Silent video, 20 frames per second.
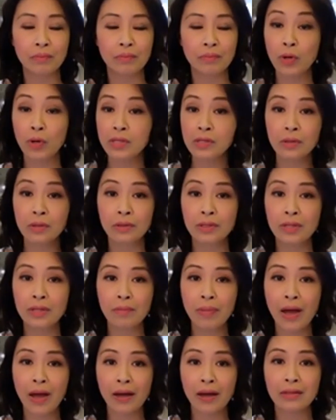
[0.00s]
What's holding
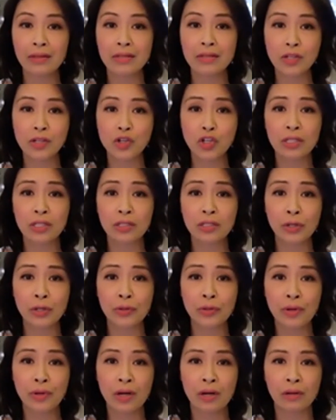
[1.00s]
back the digital
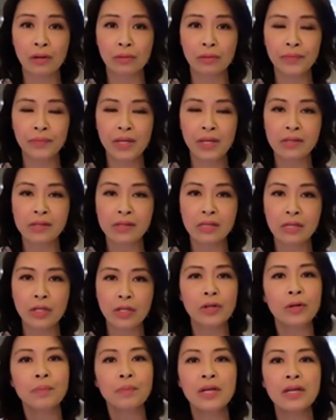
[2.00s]
euro? Is the
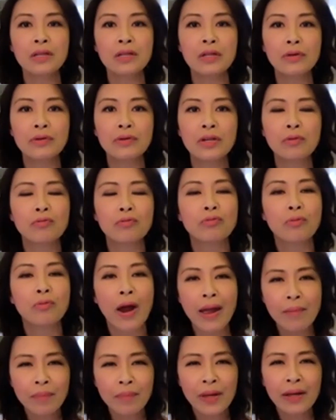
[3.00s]
European Union
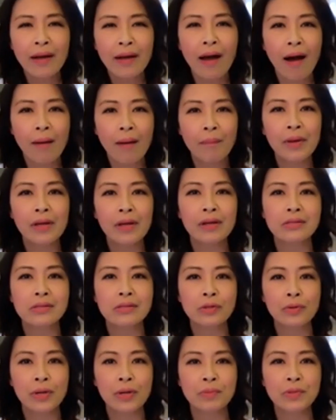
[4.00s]
ramping up
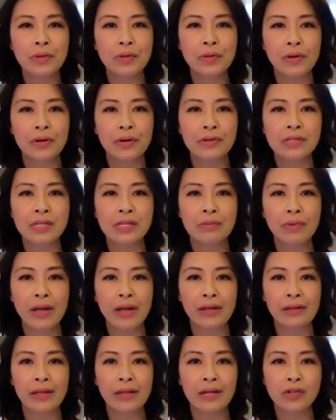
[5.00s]
its cryptocurrency
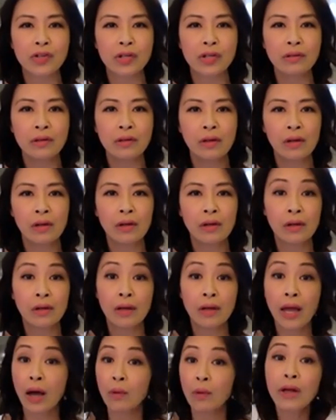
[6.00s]
regulation?
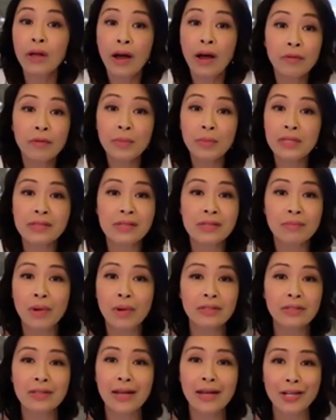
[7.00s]
How will governments and
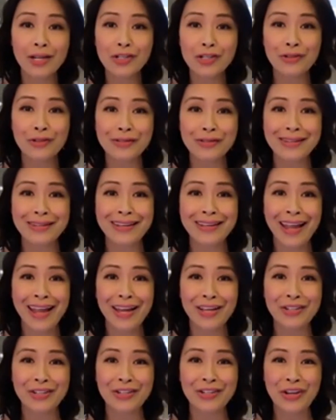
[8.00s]
multinationals
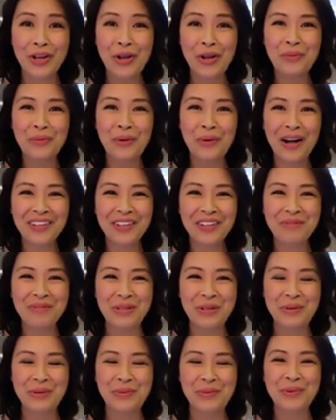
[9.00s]
engage? Welcome
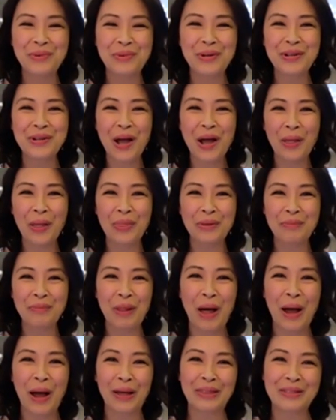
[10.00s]
to Word on the
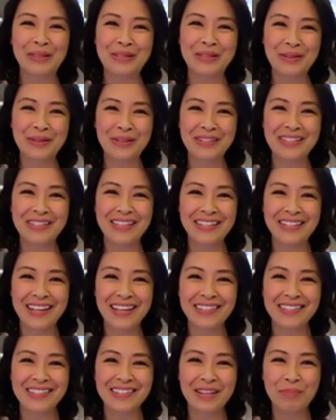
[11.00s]
Block, the series that
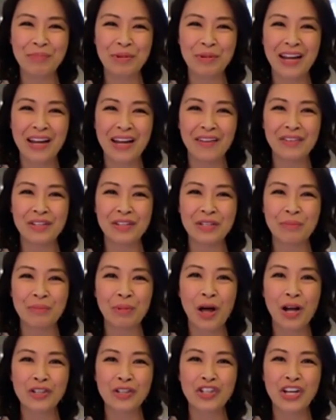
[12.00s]
takes a deeper dive into
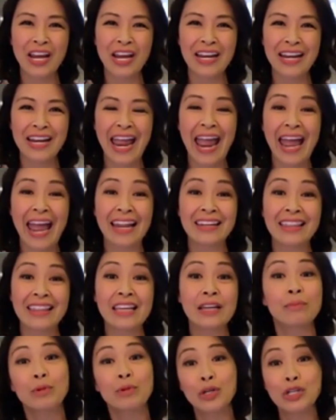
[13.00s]
blockchain and
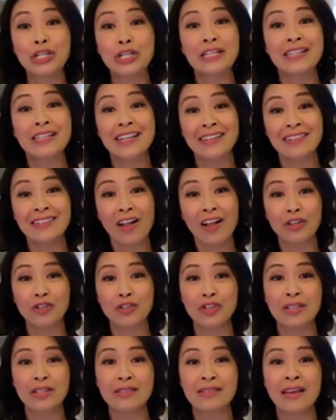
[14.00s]
the emerging
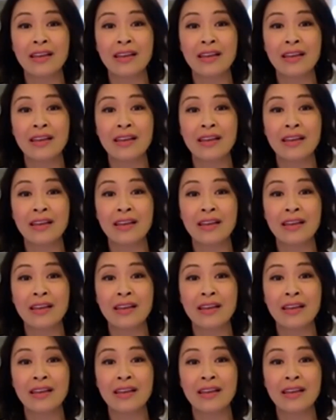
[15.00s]
technologies